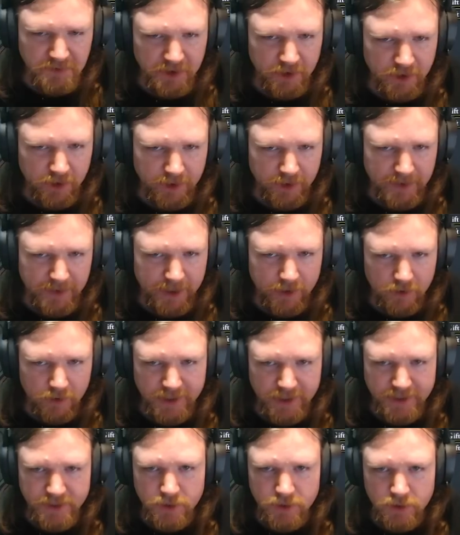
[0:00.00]
like Black
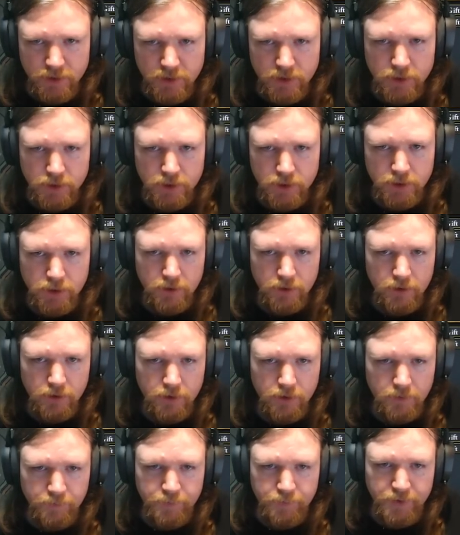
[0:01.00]
Ice.
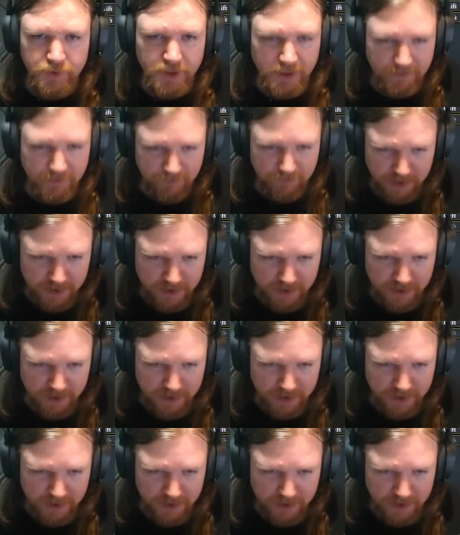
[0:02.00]
But it, it